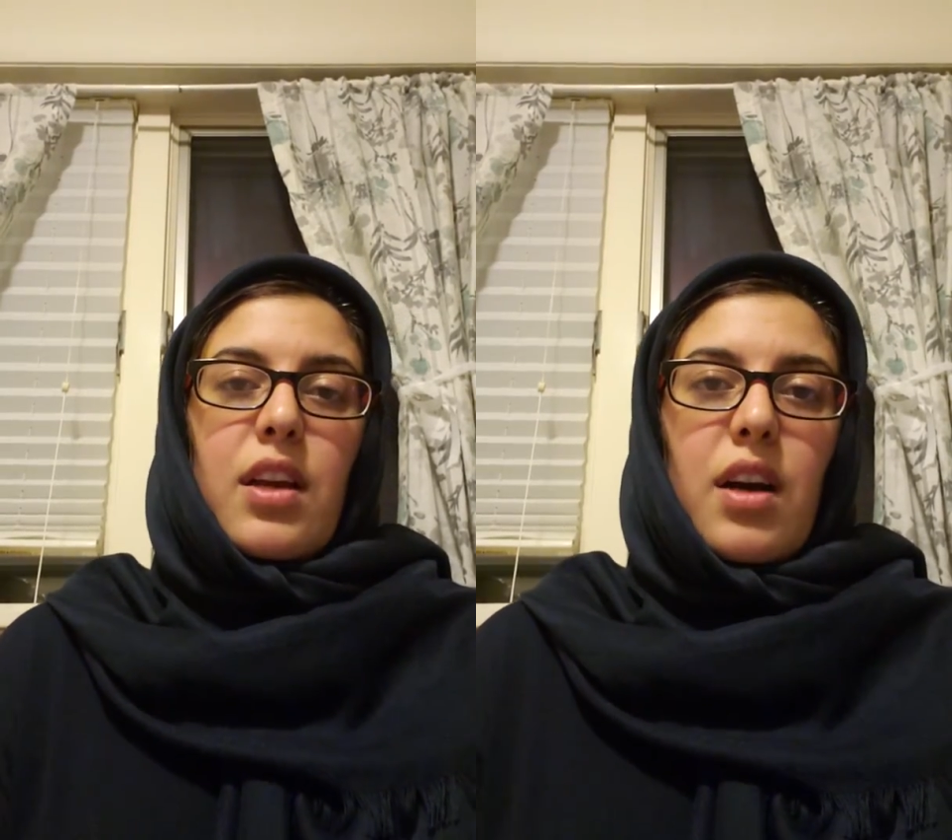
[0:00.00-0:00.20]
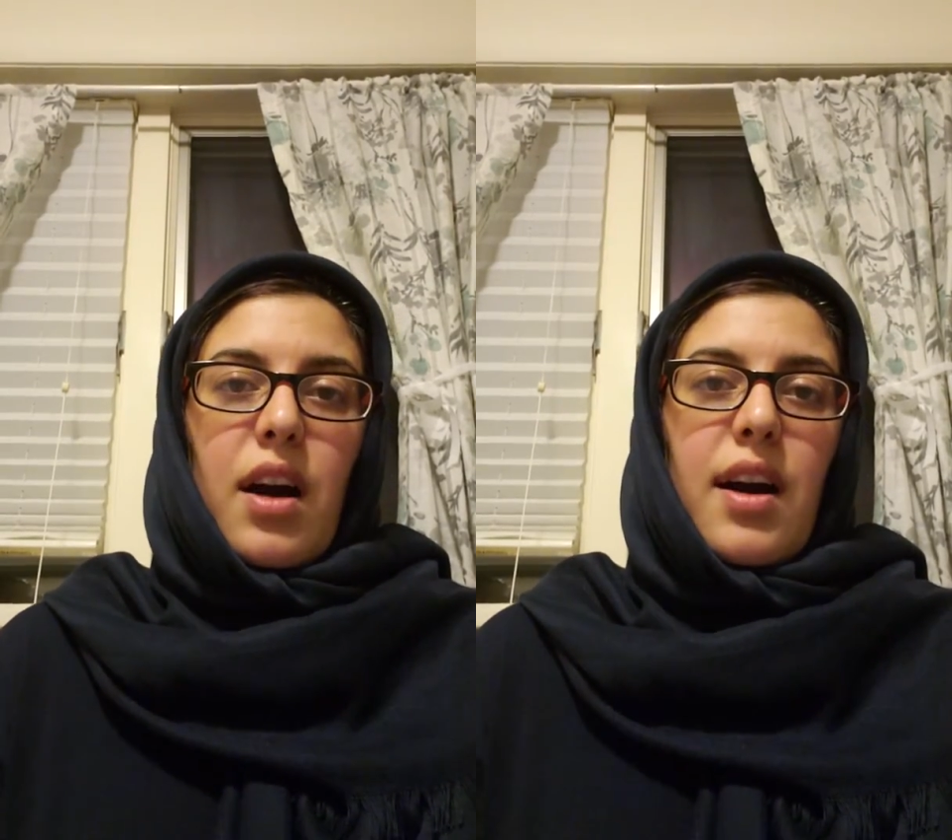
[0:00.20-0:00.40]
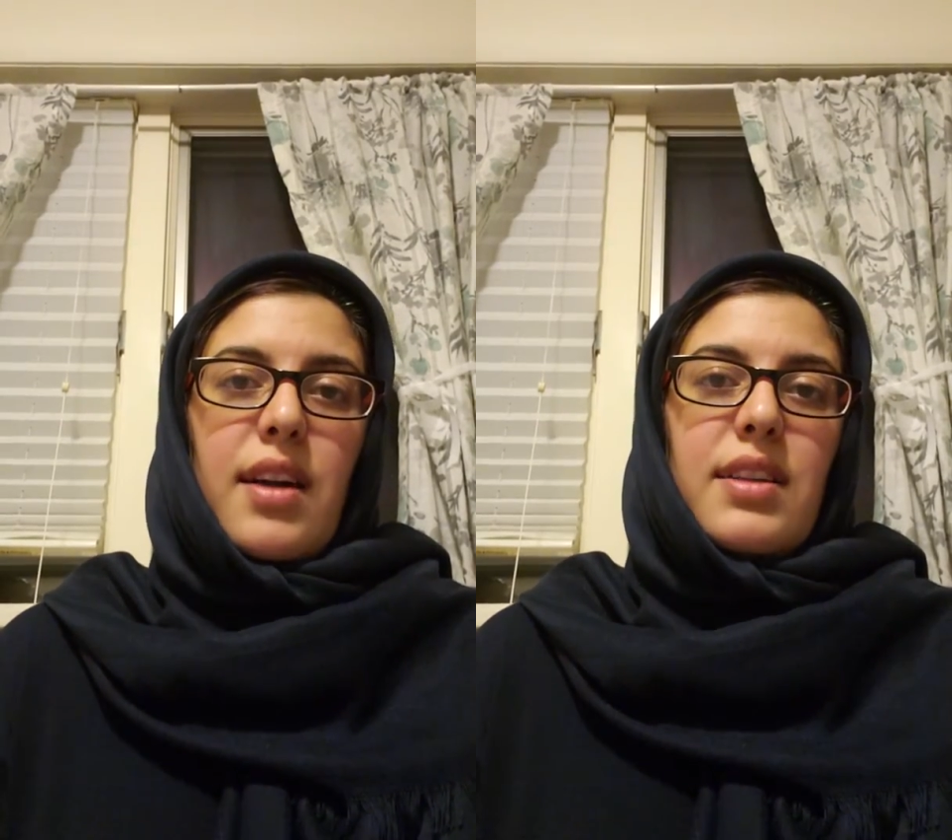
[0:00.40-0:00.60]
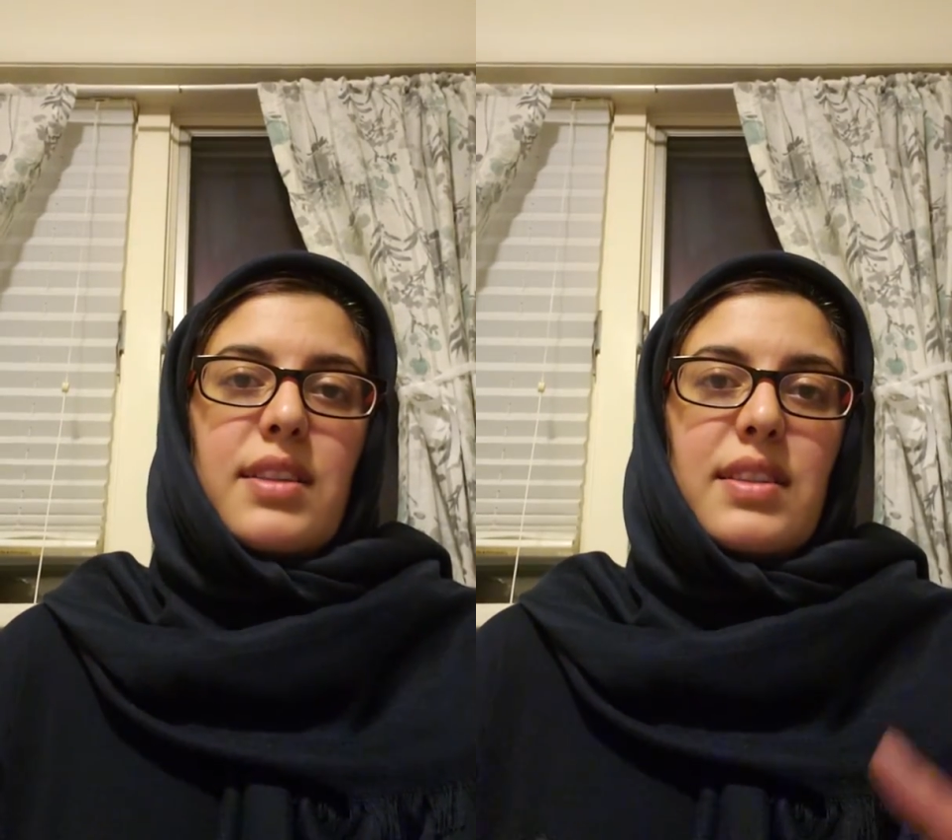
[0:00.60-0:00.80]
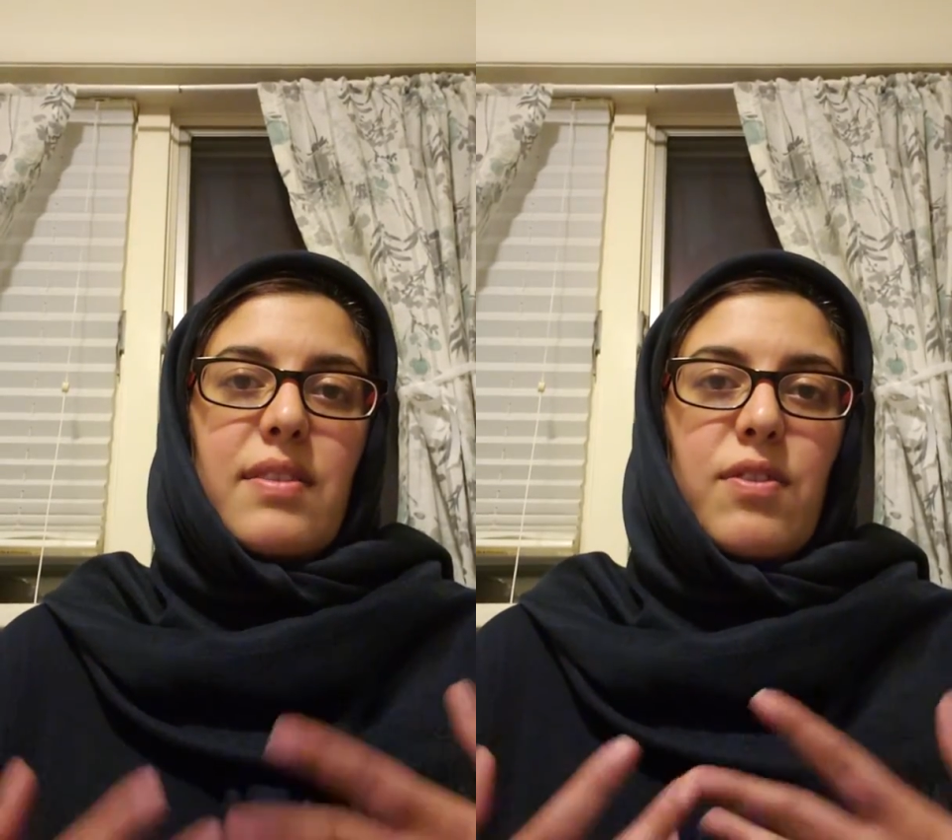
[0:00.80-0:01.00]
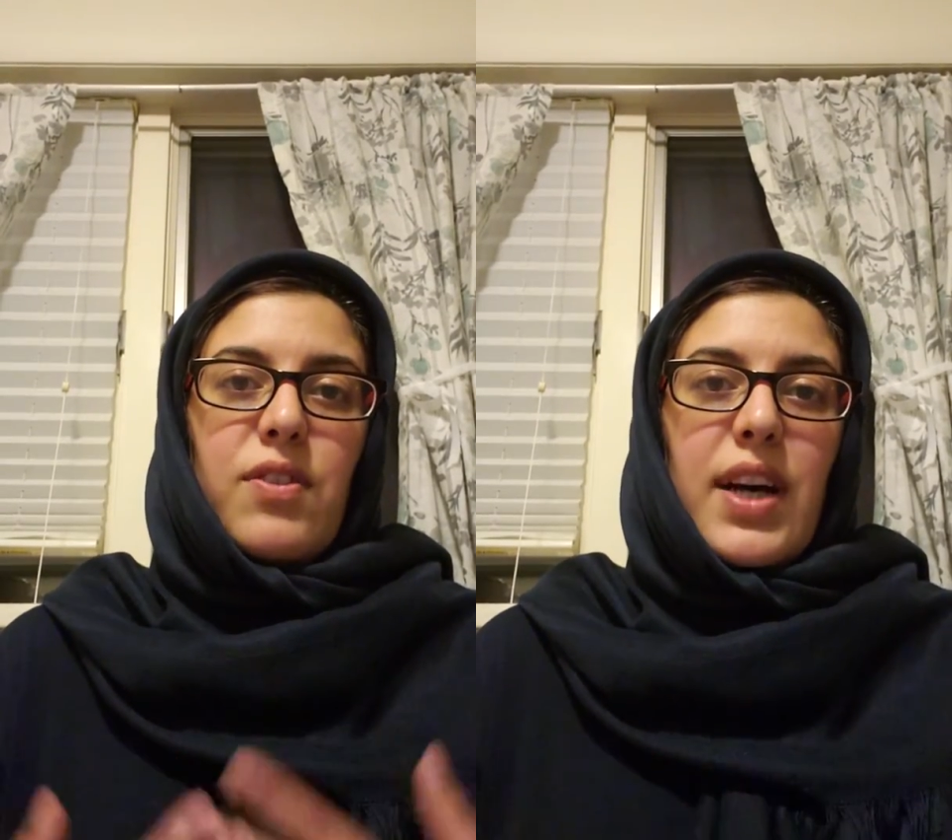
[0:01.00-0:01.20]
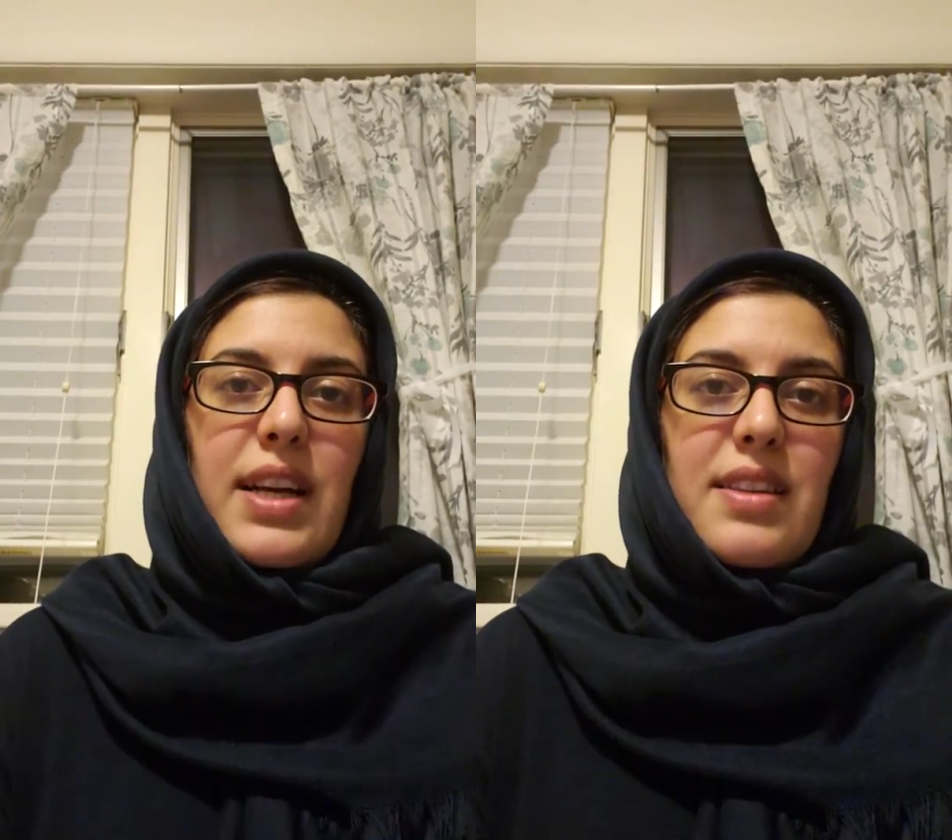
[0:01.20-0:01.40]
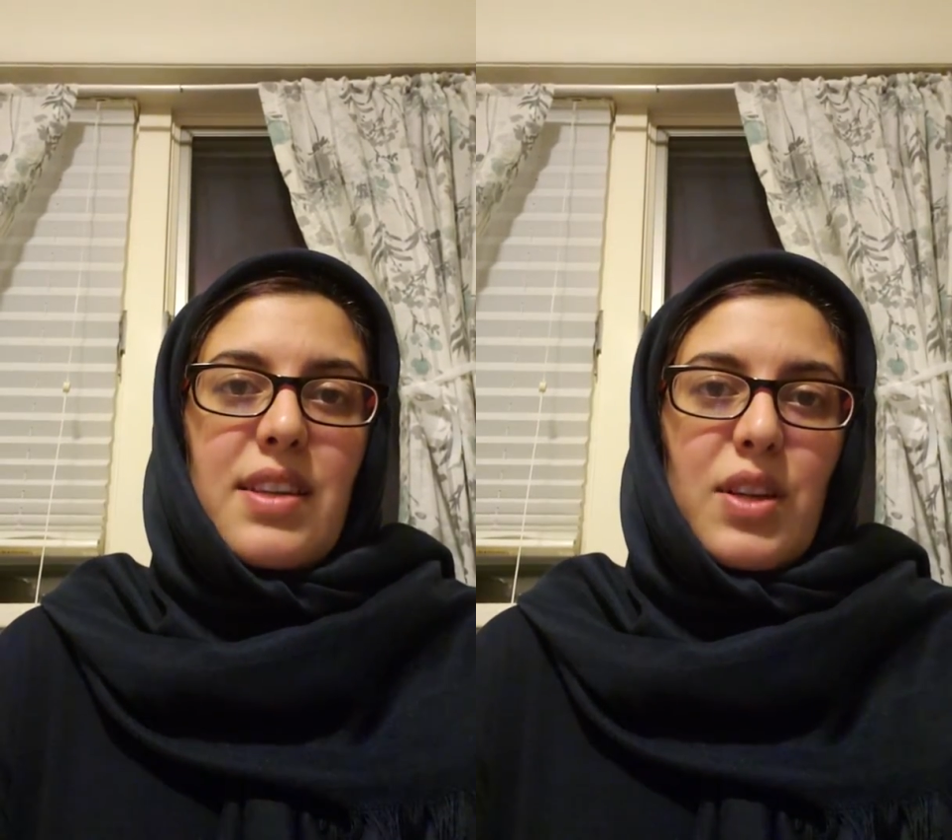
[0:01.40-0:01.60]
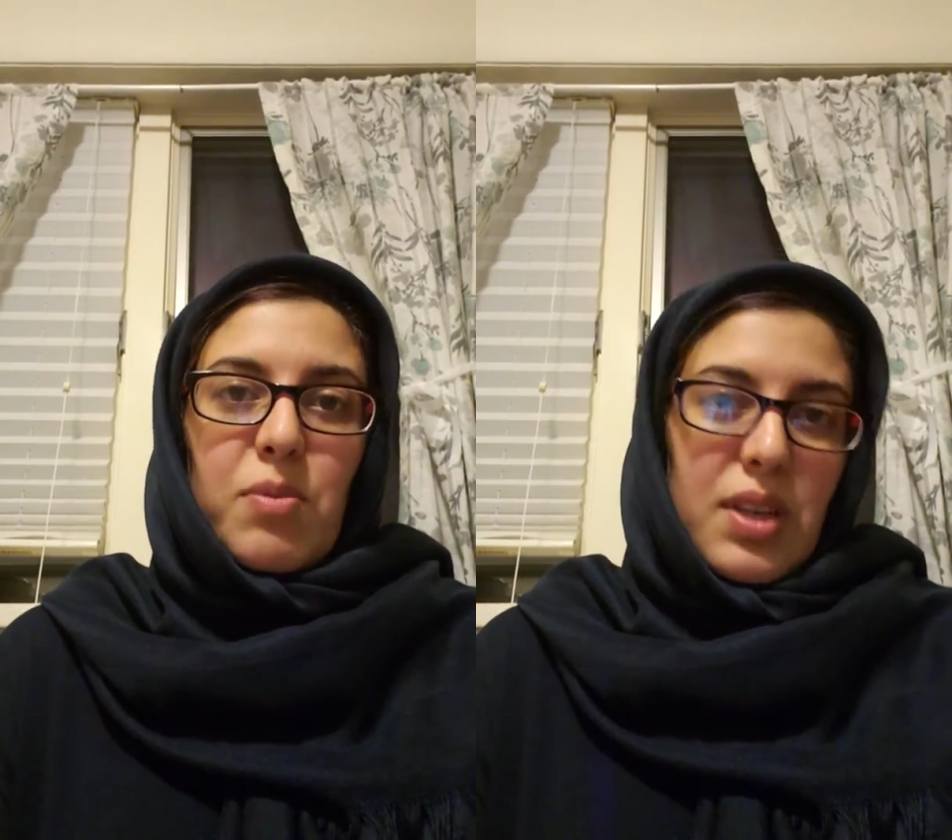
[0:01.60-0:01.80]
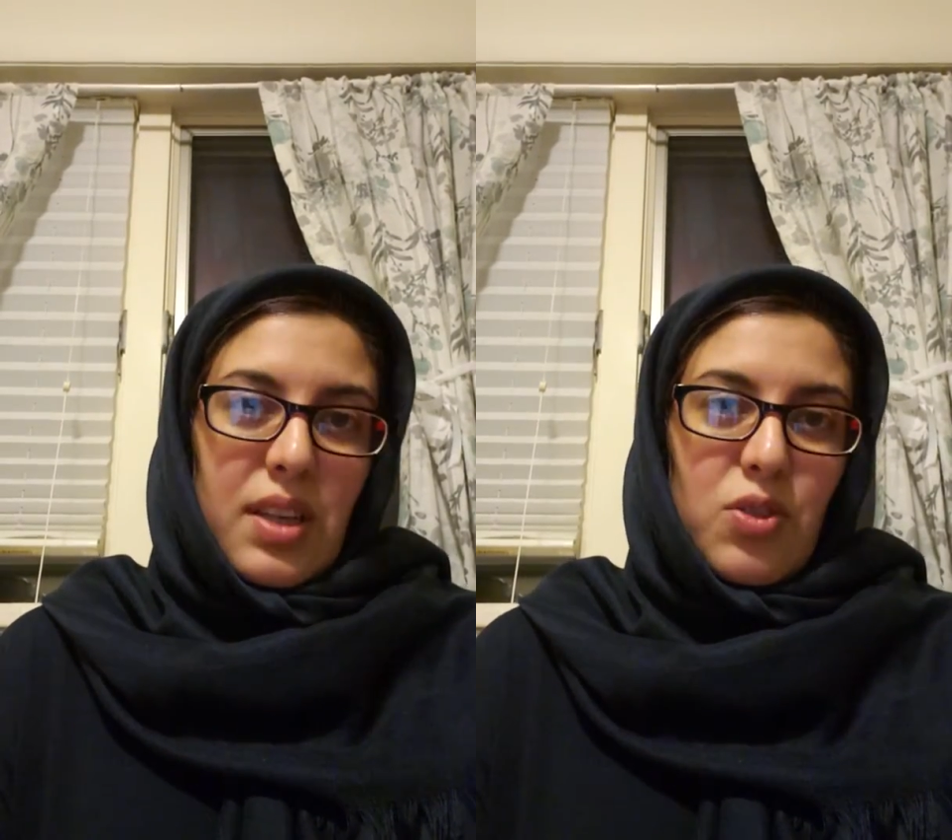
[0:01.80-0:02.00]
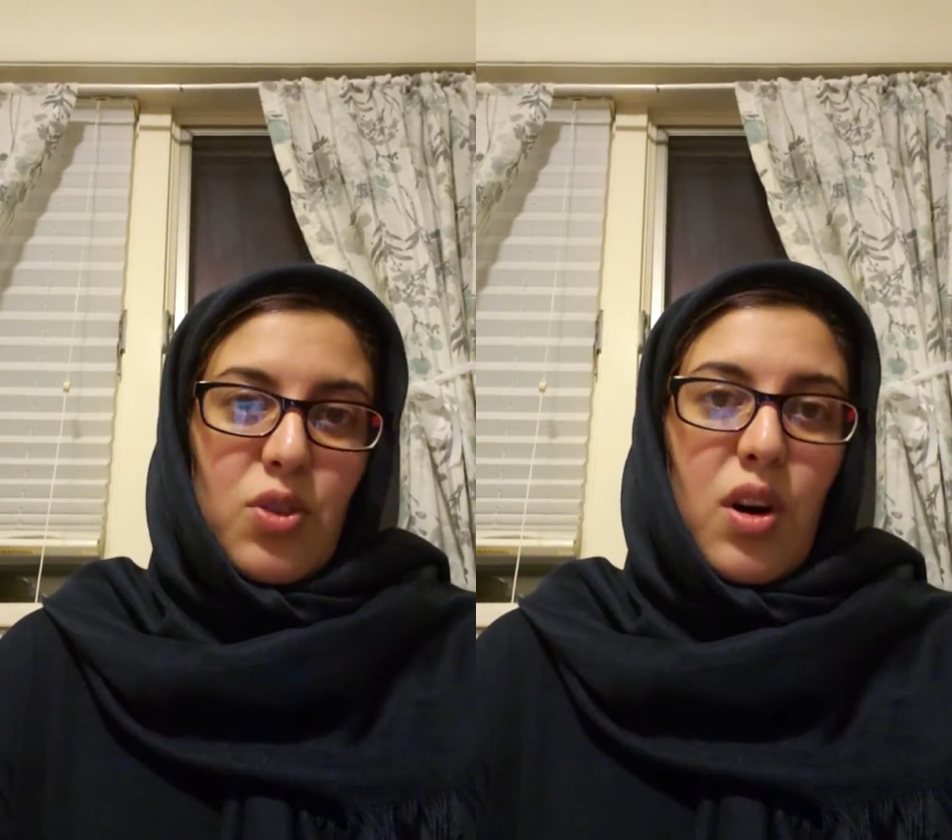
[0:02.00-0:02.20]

God is inviting me to